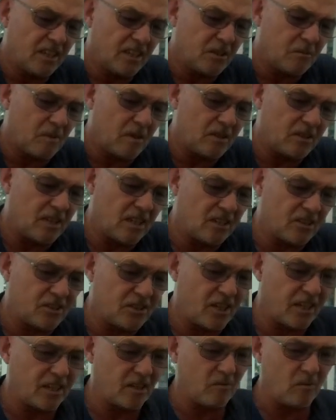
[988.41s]
this one does
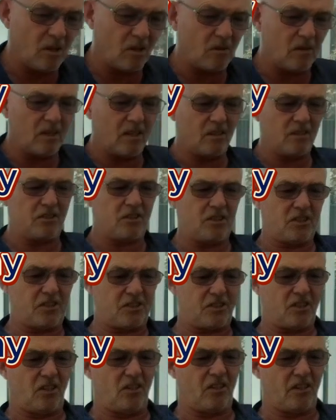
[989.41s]
take a while. It's just
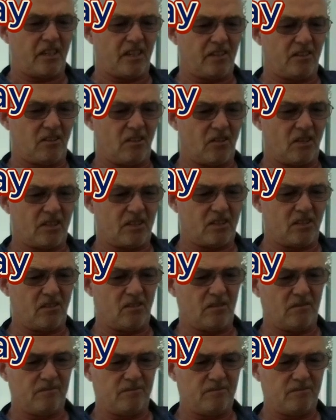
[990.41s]
starting, guys, look.